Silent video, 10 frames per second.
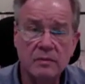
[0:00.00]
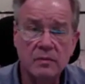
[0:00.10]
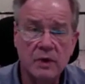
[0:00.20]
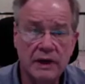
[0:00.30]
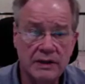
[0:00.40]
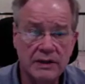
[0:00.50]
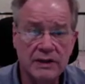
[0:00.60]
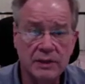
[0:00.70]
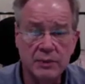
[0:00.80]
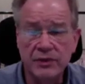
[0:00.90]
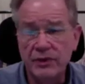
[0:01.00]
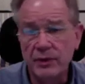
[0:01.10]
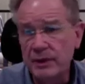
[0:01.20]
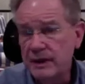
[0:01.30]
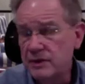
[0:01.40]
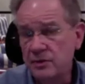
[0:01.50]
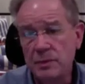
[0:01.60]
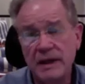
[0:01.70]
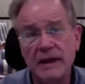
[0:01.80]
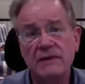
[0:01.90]
relationship with someone that you
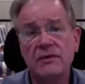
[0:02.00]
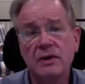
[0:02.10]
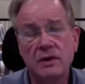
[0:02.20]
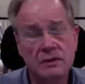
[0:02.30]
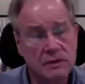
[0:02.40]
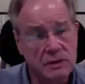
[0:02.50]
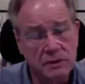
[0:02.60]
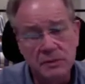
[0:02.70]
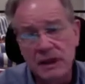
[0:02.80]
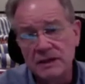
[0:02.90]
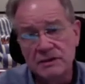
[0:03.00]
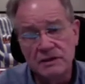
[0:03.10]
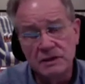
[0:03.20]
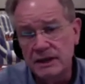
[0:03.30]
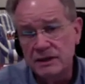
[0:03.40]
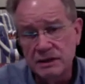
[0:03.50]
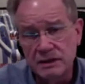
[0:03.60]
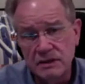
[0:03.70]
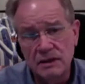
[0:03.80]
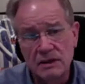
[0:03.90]
may have a long-term
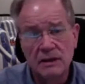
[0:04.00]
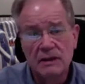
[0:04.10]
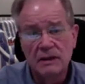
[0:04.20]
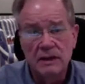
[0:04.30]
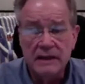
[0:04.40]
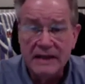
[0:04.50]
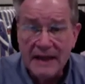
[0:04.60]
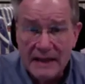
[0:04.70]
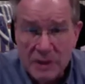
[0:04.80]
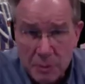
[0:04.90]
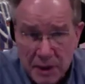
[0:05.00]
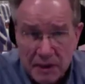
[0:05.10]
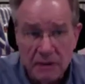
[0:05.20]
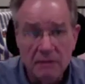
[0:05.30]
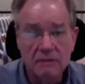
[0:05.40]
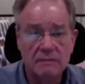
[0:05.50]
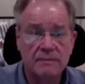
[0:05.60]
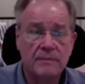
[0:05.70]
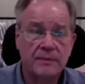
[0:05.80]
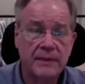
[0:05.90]
consultation engagement
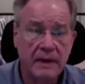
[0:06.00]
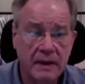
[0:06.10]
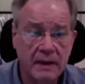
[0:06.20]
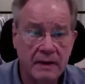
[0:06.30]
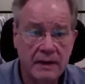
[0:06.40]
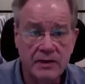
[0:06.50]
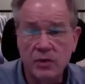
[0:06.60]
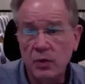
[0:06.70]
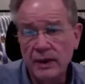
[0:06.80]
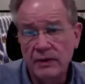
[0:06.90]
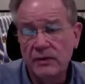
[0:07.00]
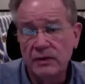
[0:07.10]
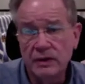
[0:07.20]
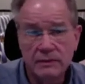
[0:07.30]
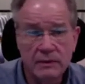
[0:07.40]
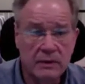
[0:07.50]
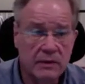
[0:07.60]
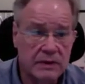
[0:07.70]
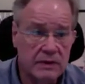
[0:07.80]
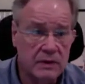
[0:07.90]
that you win
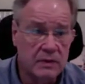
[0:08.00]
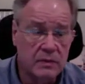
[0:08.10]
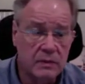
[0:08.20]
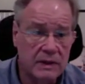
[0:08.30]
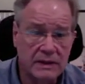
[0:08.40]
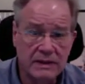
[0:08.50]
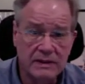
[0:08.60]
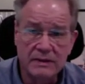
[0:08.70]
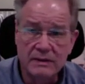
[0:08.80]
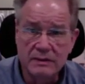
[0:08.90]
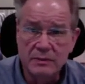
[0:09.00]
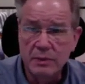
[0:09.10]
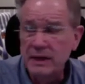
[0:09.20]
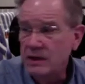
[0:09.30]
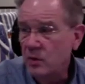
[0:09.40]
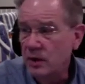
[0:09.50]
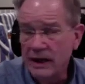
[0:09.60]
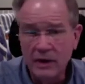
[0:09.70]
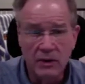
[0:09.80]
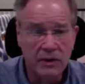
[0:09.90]
over it. So spending 1
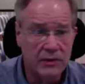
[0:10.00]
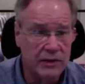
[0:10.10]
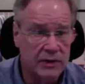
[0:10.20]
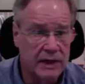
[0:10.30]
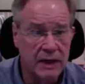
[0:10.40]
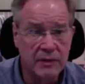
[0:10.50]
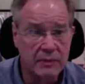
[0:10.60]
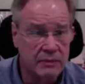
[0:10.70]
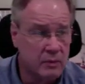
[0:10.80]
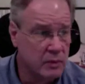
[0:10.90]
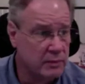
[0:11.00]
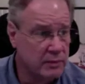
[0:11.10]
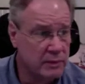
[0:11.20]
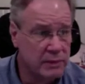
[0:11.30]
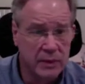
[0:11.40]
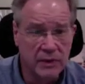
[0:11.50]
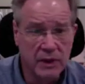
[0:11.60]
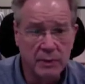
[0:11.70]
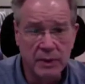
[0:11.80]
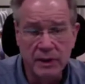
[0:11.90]
hour of your time, maybe worth a
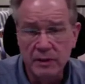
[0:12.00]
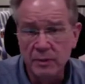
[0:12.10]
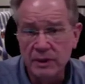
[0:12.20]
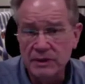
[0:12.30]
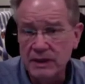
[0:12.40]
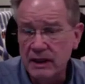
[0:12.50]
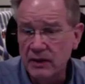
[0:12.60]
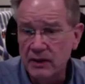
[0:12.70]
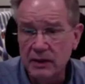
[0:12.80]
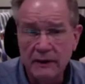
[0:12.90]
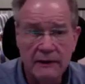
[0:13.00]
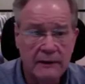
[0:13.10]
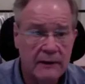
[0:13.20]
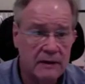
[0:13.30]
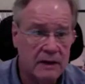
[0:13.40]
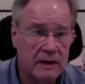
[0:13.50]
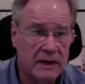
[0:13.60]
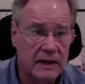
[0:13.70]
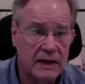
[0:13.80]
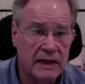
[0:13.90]
couple $100 an hour,
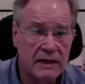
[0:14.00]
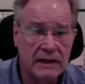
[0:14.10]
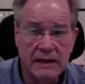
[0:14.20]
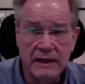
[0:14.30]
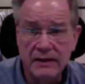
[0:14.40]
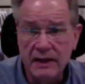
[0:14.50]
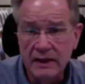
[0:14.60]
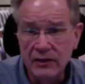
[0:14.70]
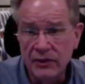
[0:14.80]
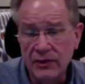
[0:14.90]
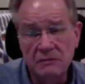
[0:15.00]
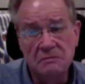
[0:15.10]
to gain 10,000,